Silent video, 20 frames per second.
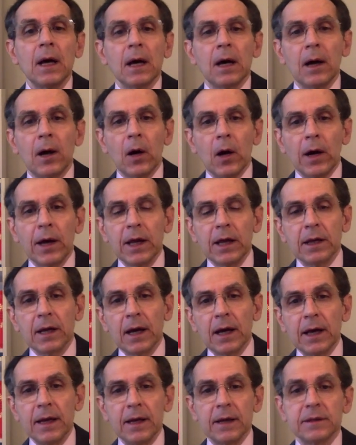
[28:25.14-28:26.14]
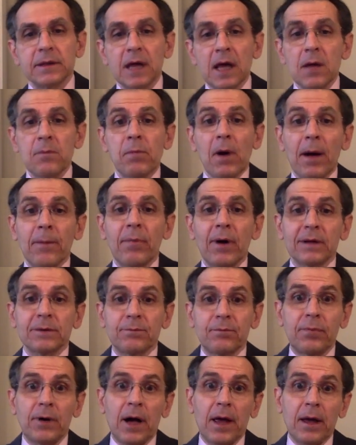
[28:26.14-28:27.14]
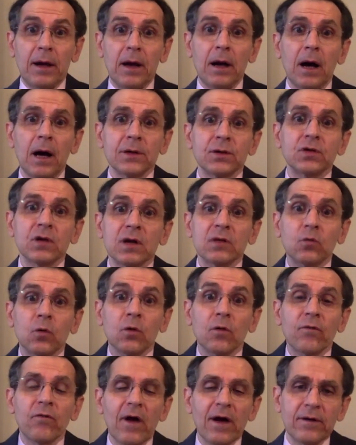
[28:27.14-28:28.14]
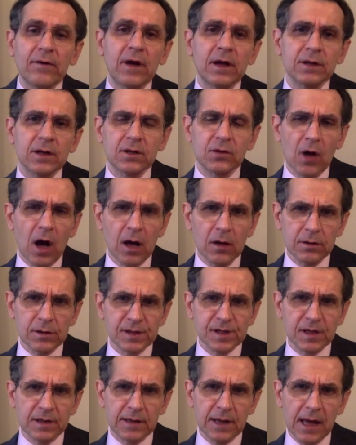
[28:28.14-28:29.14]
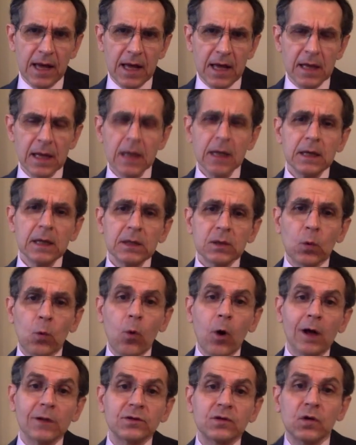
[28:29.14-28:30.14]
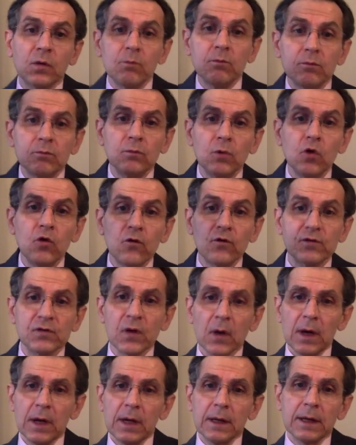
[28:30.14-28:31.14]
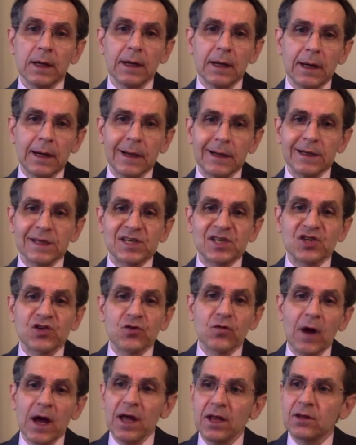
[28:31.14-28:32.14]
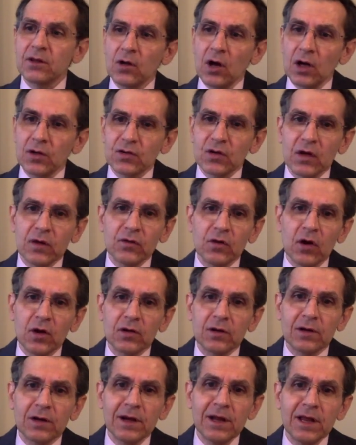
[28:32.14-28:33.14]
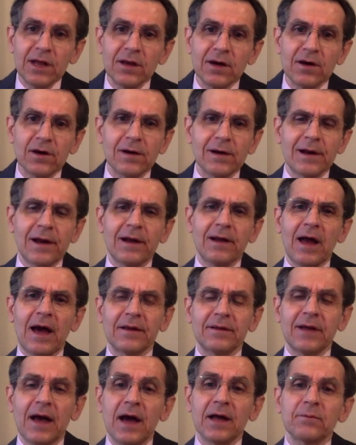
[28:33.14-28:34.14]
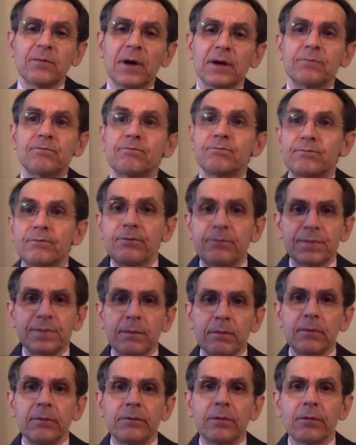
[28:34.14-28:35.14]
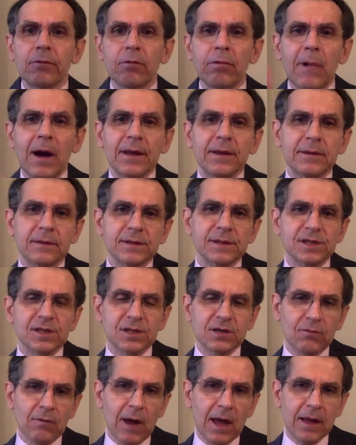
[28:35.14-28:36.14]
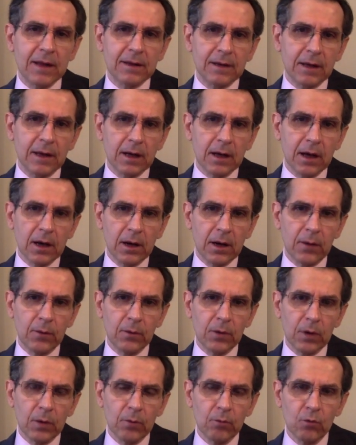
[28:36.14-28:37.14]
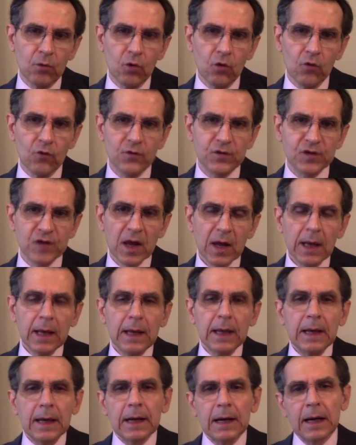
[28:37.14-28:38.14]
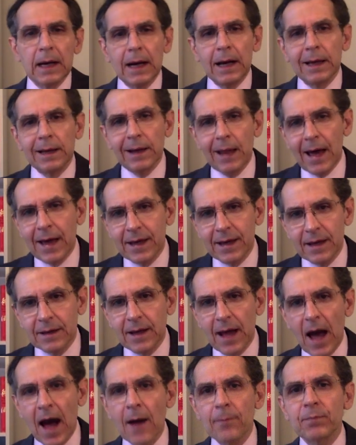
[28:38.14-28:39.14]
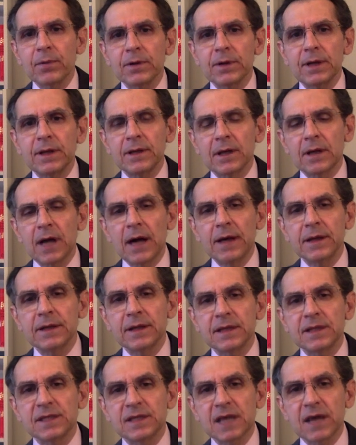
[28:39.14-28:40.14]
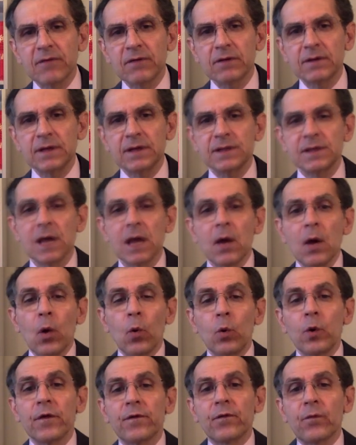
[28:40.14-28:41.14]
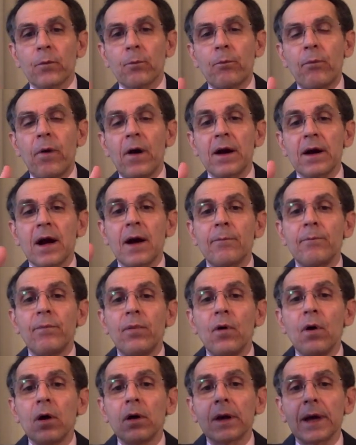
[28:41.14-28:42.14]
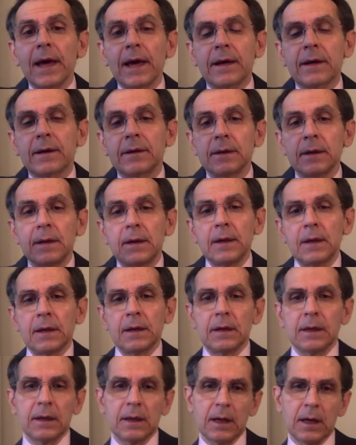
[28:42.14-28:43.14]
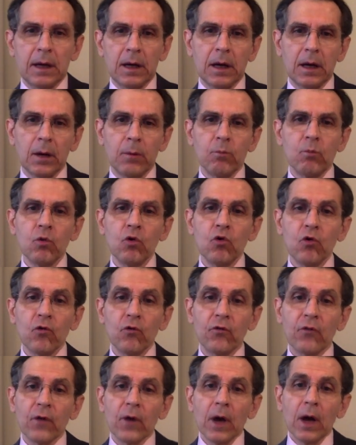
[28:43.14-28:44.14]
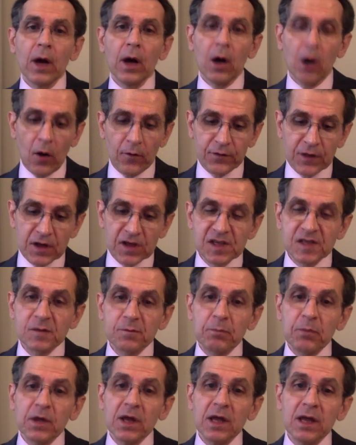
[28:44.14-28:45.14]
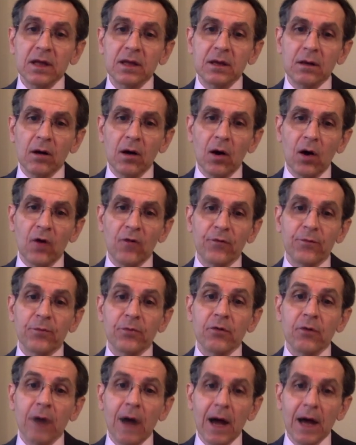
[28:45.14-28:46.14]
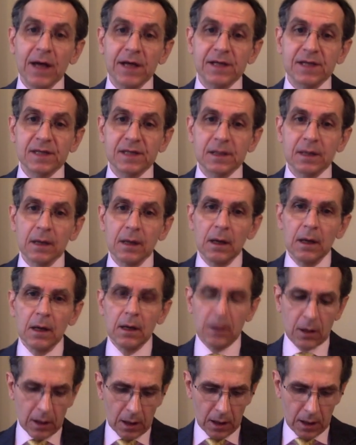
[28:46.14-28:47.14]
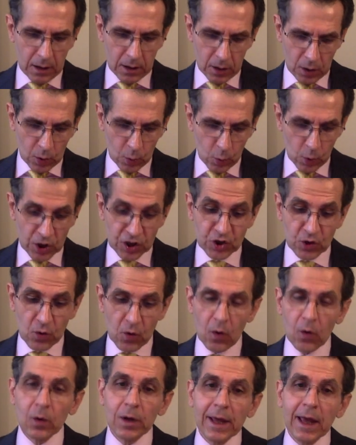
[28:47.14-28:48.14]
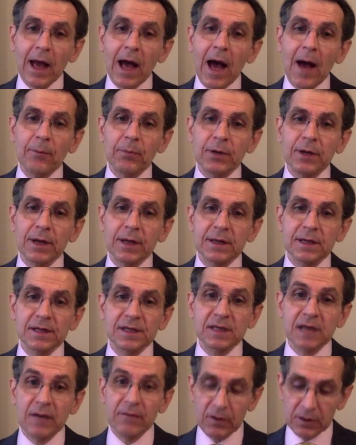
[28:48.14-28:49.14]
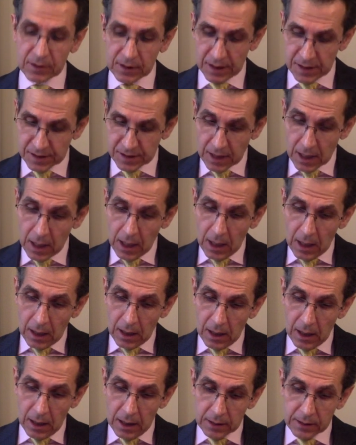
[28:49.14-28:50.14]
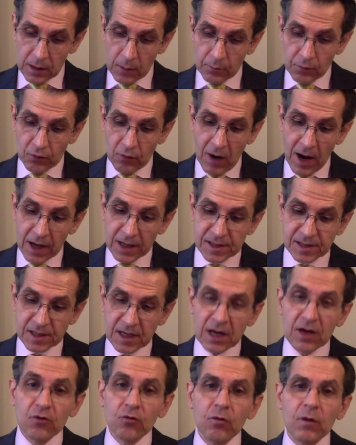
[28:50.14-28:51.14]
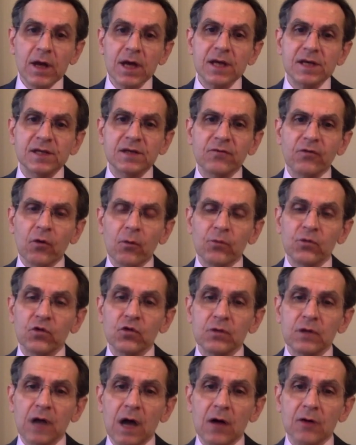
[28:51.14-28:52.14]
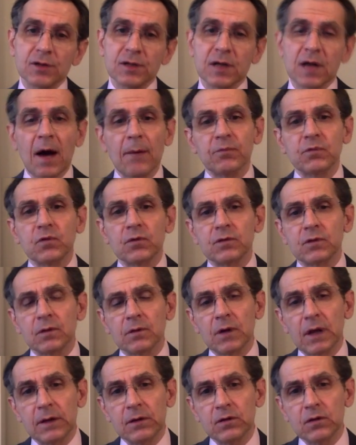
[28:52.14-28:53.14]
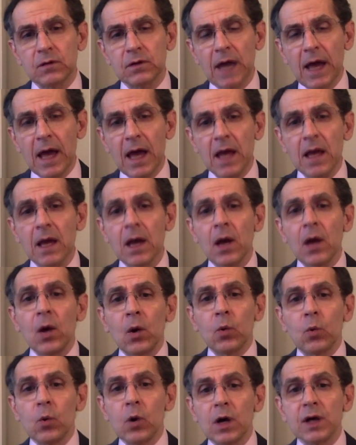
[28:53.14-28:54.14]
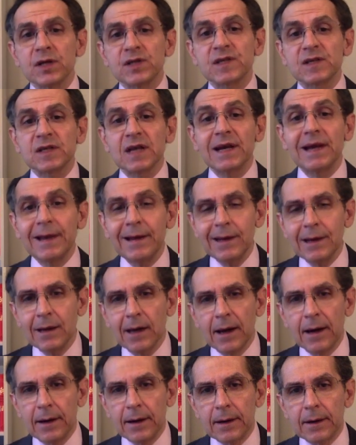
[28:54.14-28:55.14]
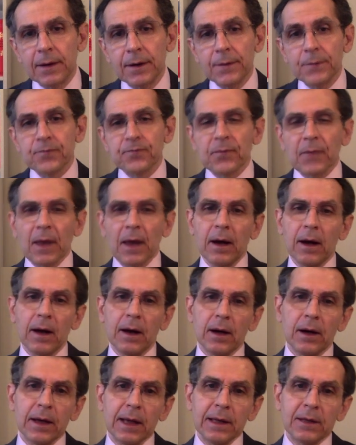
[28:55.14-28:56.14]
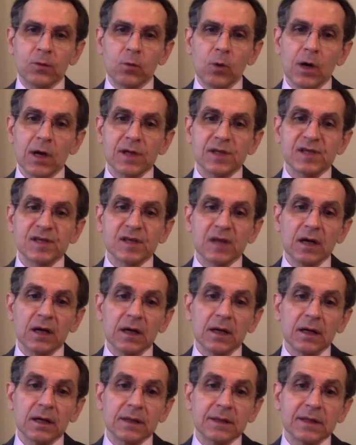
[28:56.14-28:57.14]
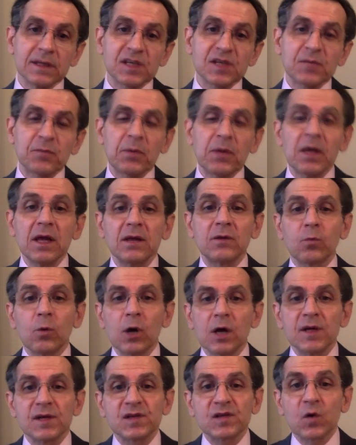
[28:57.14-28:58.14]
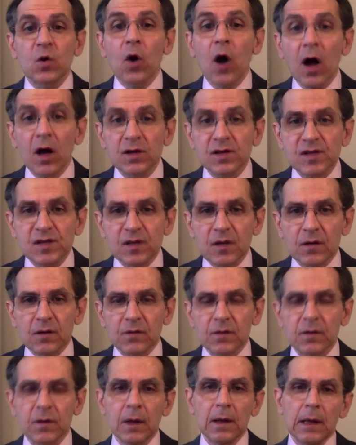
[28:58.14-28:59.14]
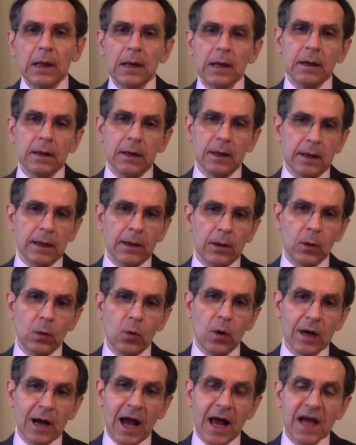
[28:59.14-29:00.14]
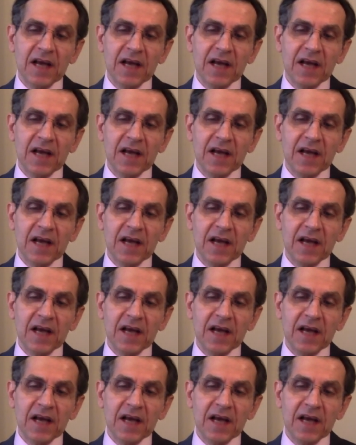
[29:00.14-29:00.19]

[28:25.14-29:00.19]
a, in a day by but by a hundred or five hundred dollars a day. Quantum moves. Uh, straight, not not linearly like that, but right straight uh, uh, moves, uh, like it happened in the 1970s with parabolic move of the speed of price, which only happened in the 70s. Uh, the price increase from 2000 up to, to today was linear. Uh, it was uh, the speed was constant. Uh, what I